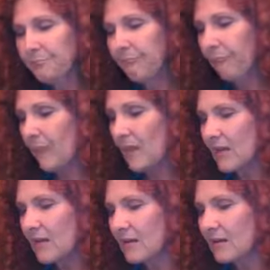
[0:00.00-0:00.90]

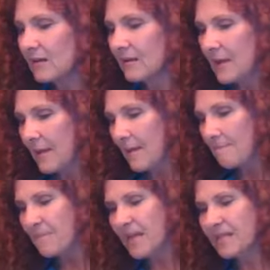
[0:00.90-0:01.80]
it.
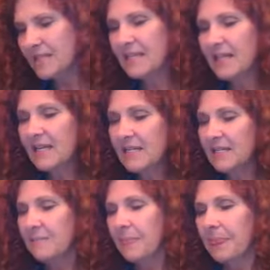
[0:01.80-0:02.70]

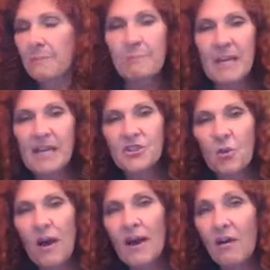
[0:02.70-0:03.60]
B6,
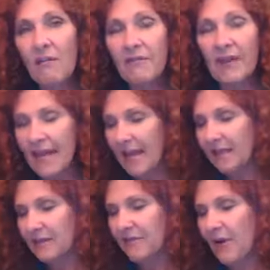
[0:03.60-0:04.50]
B12,
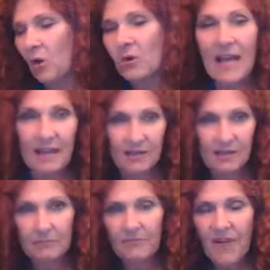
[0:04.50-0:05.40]
and
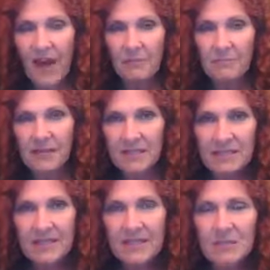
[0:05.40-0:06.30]
folate. Vitamin
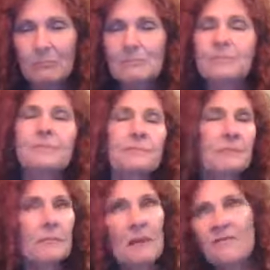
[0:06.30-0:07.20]
B6,
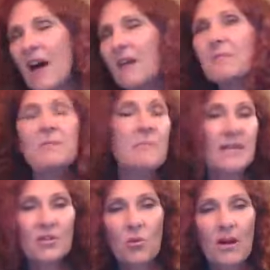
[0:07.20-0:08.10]
vitamin
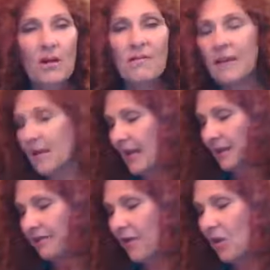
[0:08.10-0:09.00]
B12,
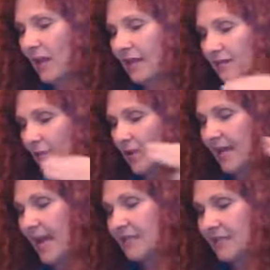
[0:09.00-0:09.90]
and folate,
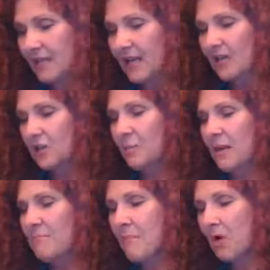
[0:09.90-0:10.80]
folic acid. There's
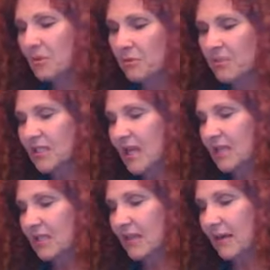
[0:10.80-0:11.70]
been multiple
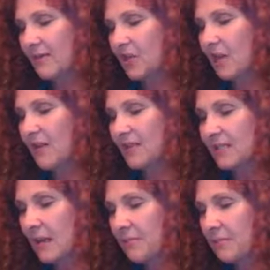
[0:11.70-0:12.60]
studies that have shown that
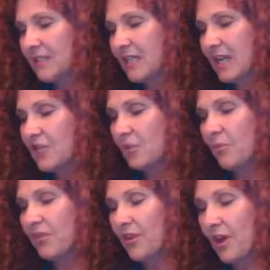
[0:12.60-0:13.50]
supplementation
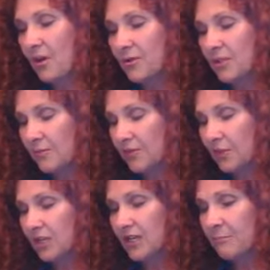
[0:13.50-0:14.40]
with those
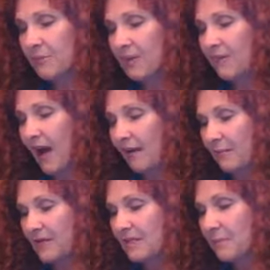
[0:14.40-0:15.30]
three B
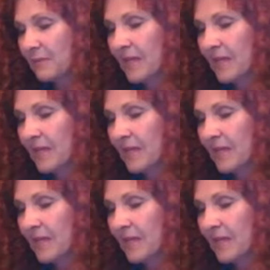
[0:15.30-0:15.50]
vitamins